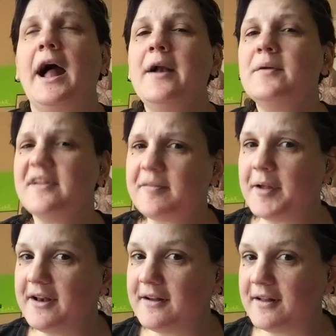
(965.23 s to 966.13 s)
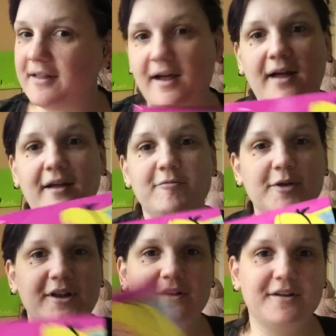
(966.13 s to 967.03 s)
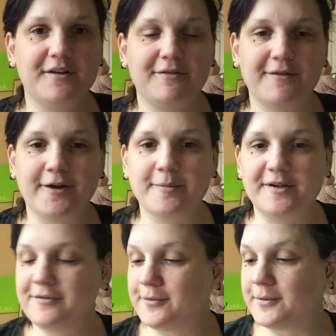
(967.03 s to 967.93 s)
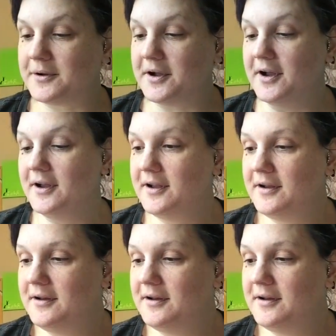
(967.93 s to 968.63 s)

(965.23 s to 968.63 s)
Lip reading: I don't want to spend a lot of money on ephemera for